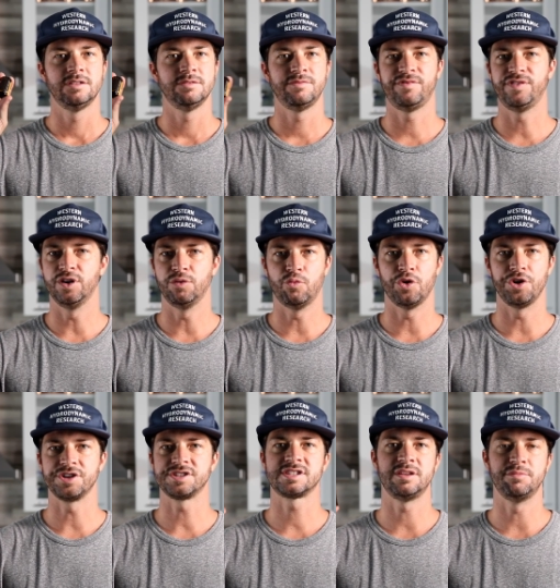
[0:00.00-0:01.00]
film
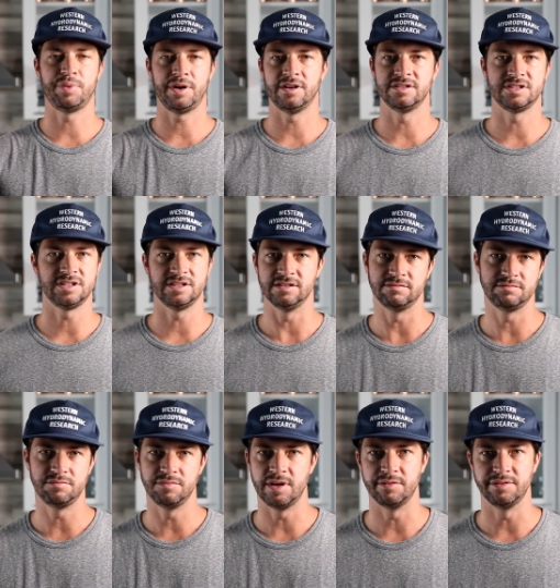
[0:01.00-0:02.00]
works compared to
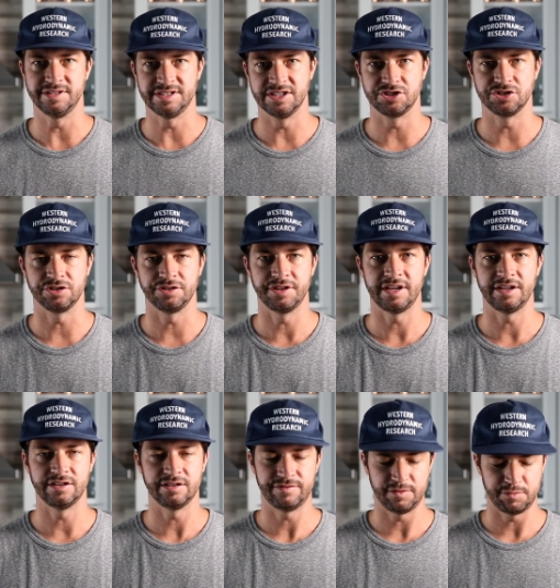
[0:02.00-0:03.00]
maybe digital that
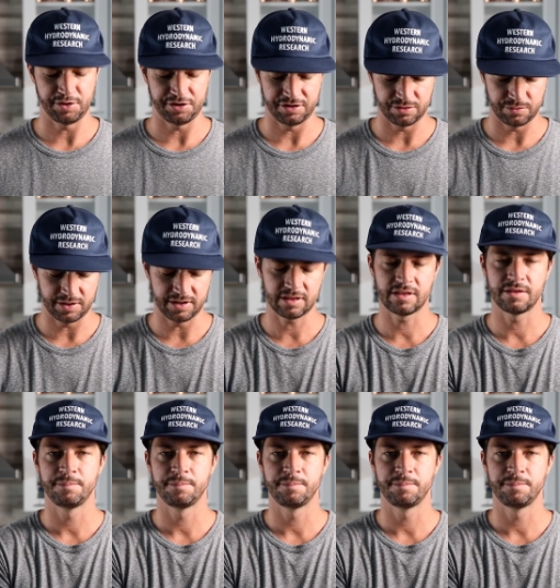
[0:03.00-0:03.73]
you're familiar with.